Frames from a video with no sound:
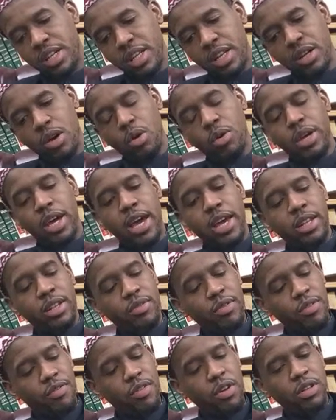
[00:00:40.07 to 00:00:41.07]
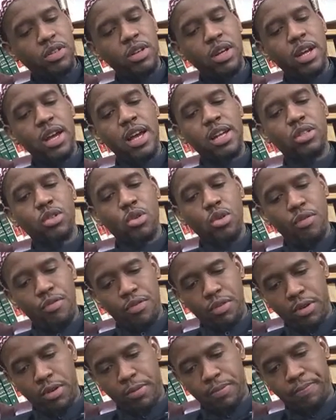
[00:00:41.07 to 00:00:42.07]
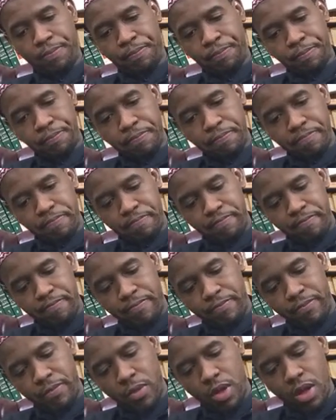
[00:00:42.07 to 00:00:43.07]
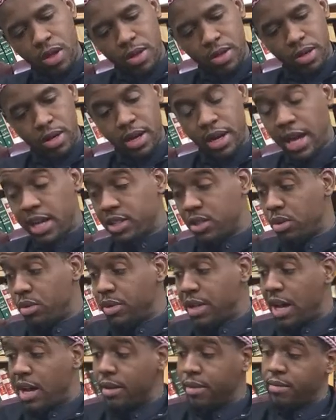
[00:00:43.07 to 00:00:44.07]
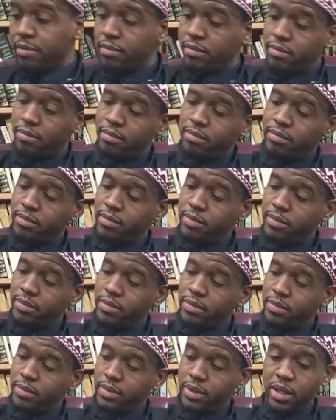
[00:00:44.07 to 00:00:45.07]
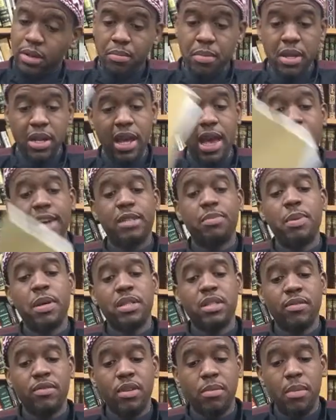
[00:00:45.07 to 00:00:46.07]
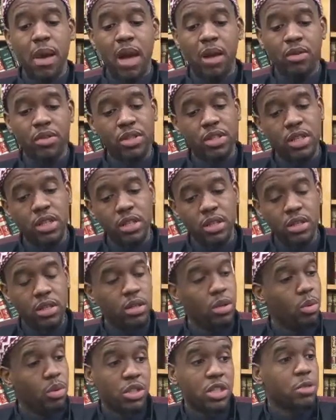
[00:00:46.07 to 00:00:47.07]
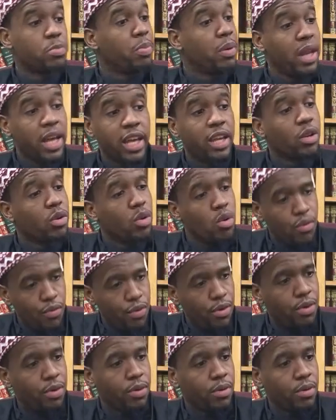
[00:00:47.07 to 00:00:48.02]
it okay to refer to it as kufr? There lies no doubt there are many aspects of democracy which is plain kufr.